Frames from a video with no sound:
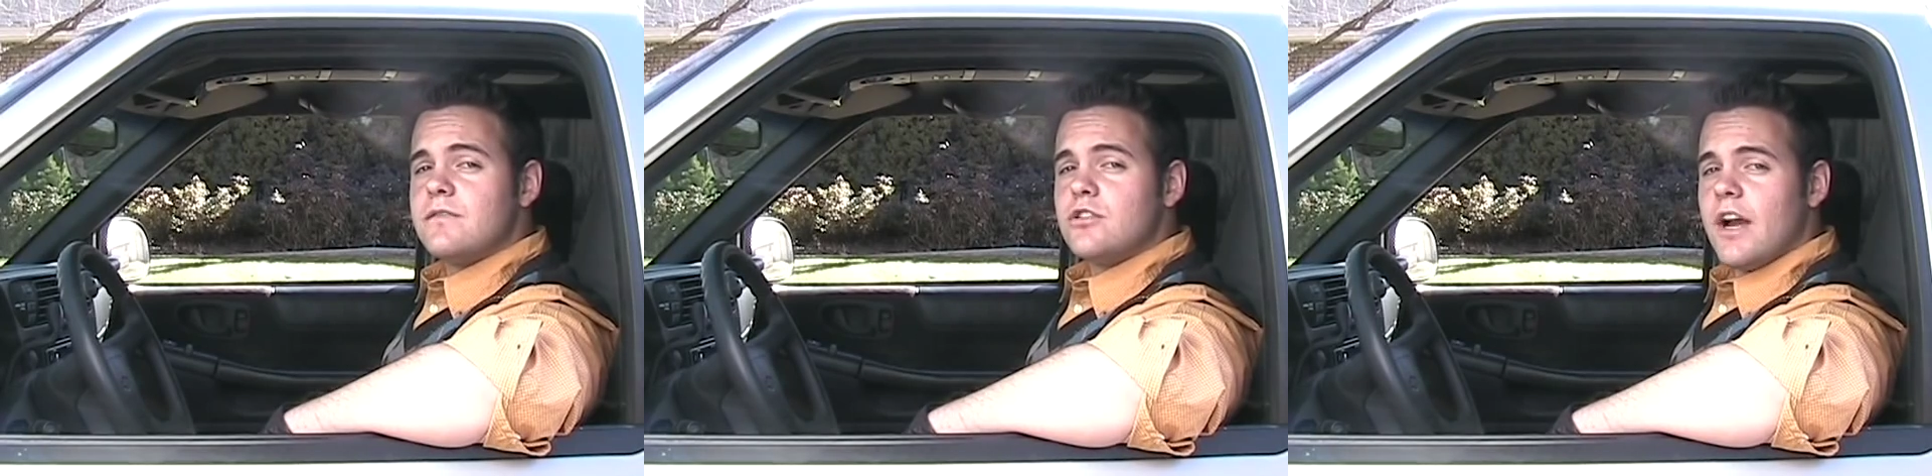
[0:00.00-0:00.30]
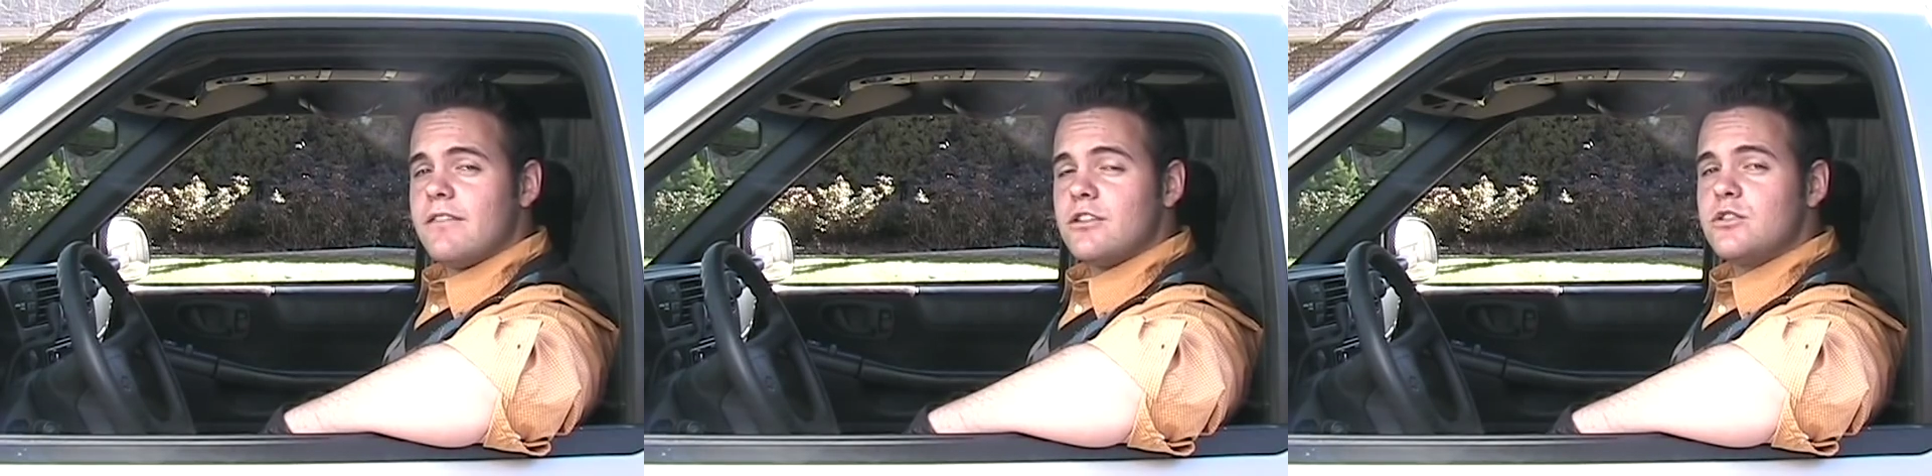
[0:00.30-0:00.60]
of
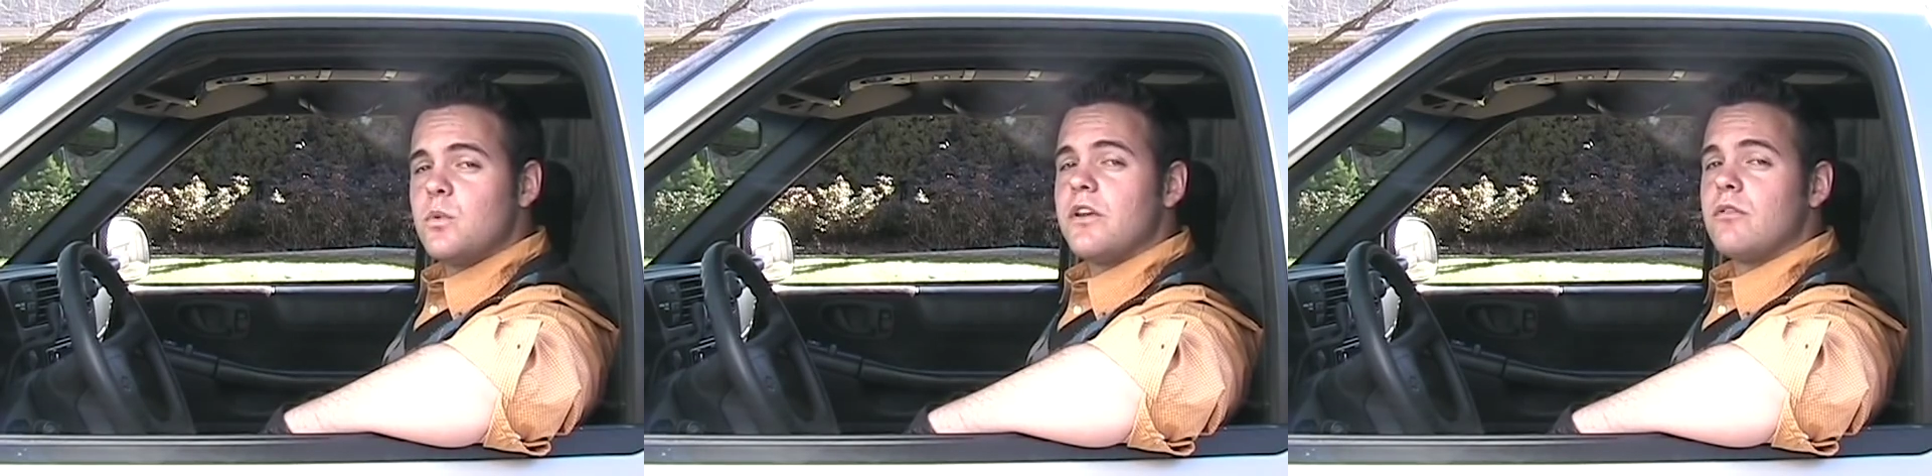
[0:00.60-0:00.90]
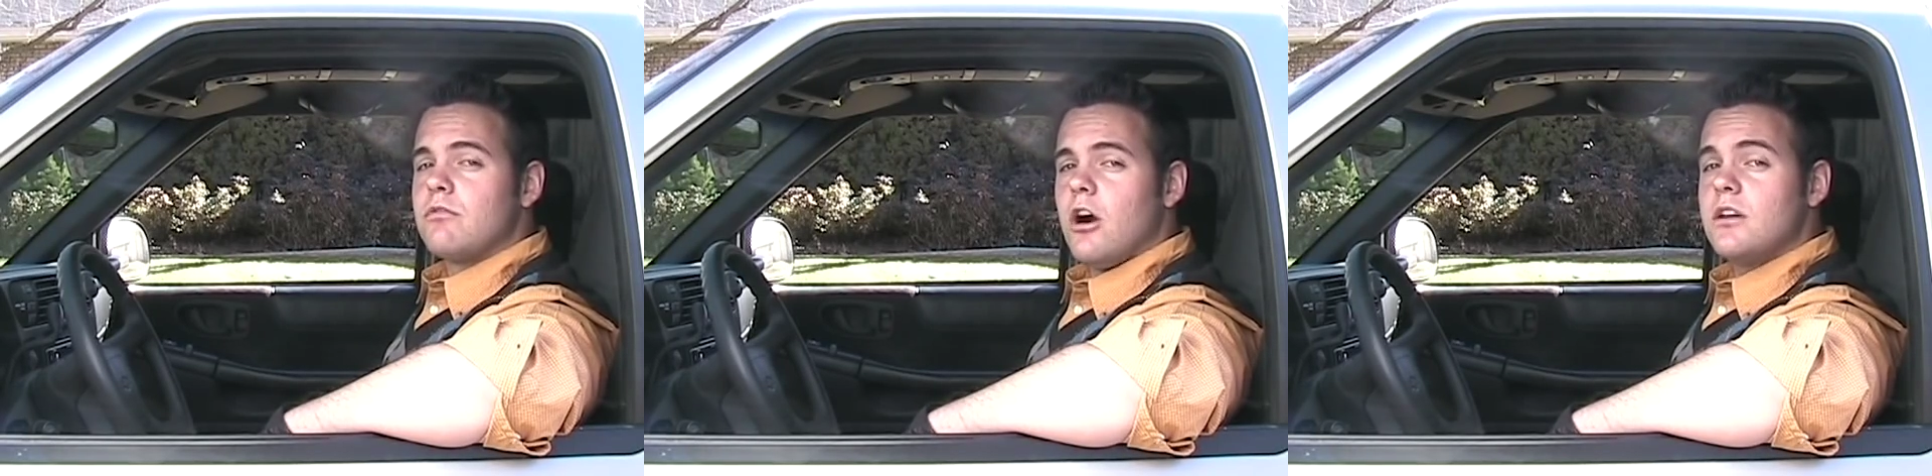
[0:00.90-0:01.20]
drivers wear the
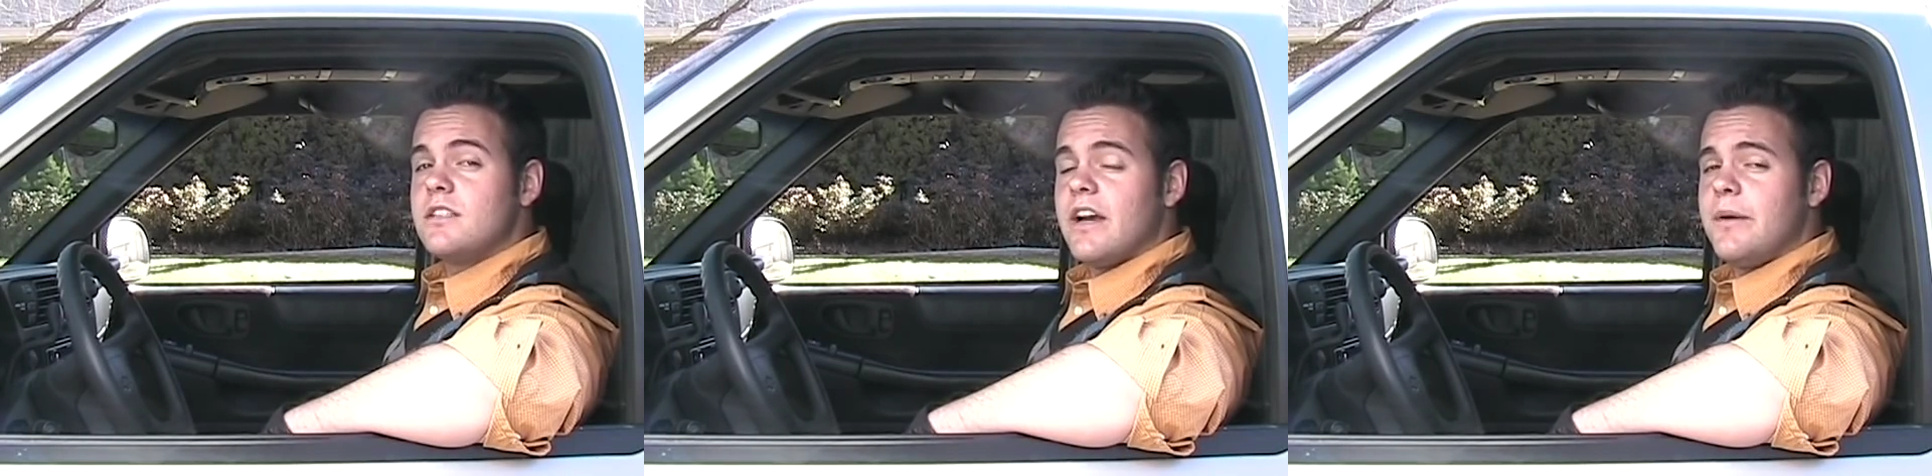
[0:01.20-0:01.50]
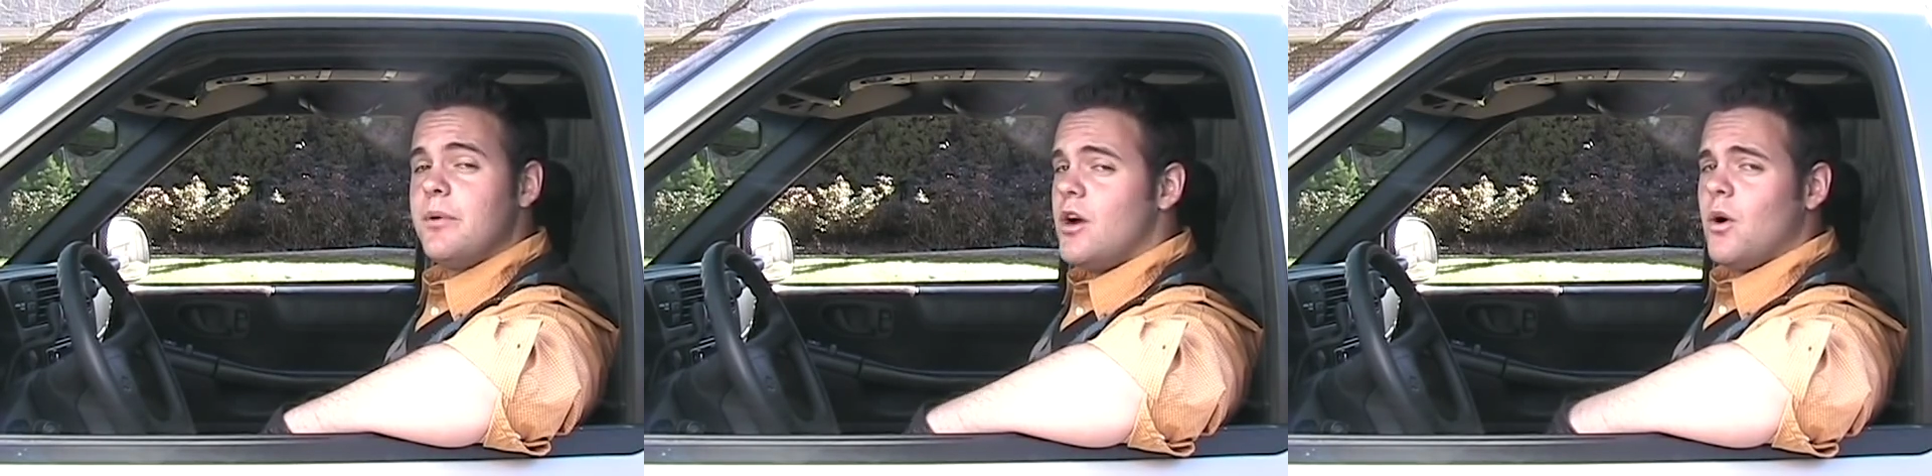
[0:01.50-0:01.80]
wrong type